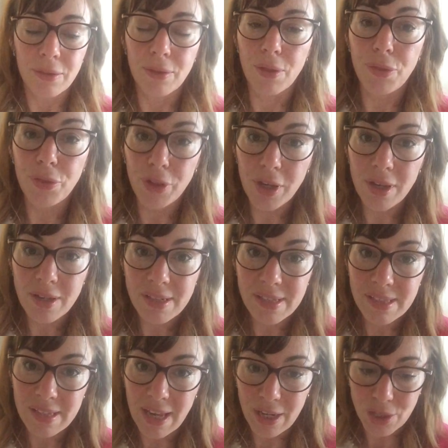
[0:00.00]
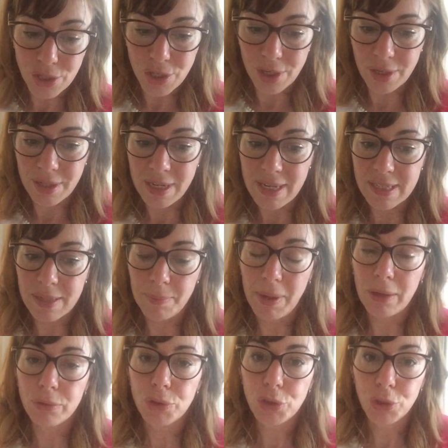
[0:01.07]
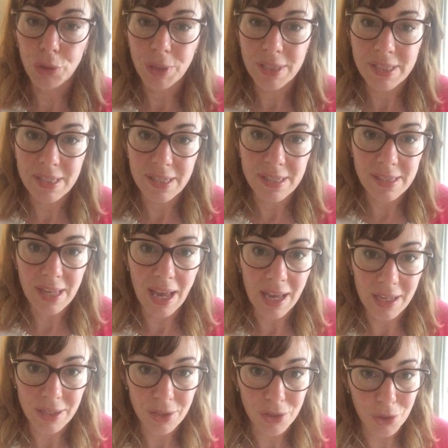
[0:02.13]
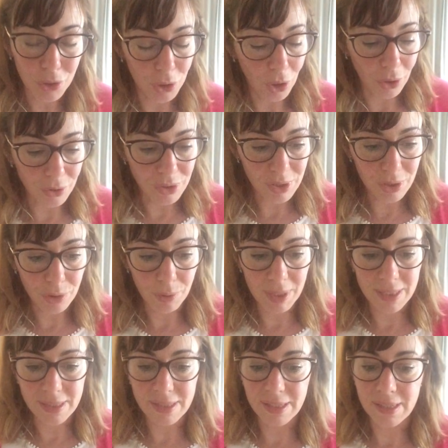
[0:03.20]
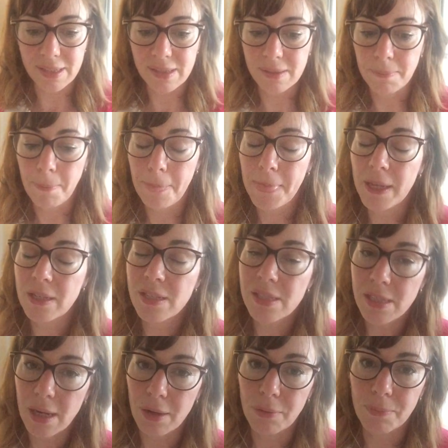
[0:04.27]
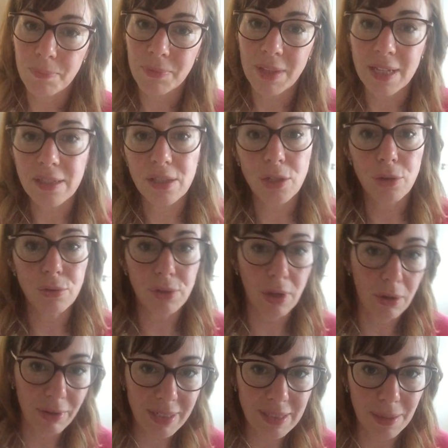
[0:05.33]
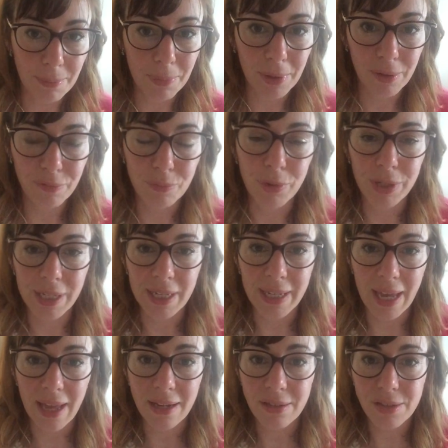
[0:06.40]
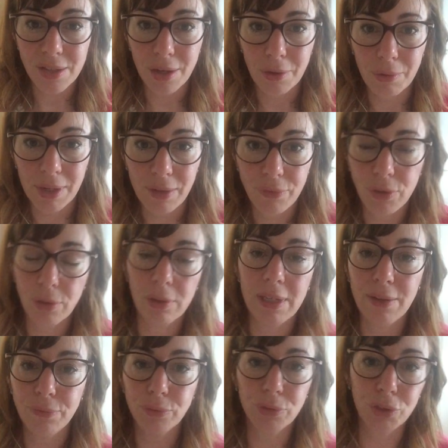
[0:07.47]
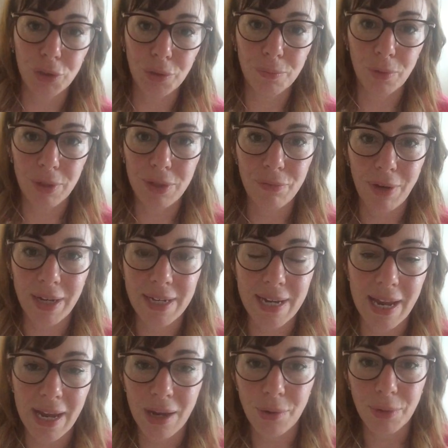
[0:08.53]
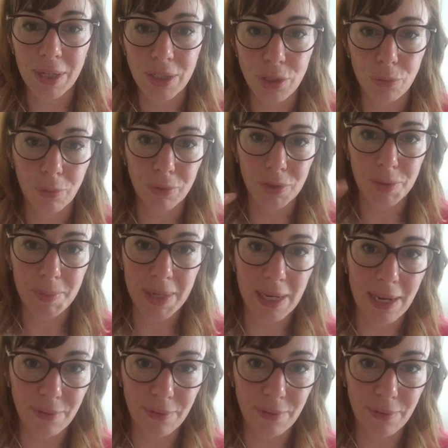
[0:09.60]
The third section is about choices and consequences. So let's use our example of money again. So if you're level 2 money right now and you want to be a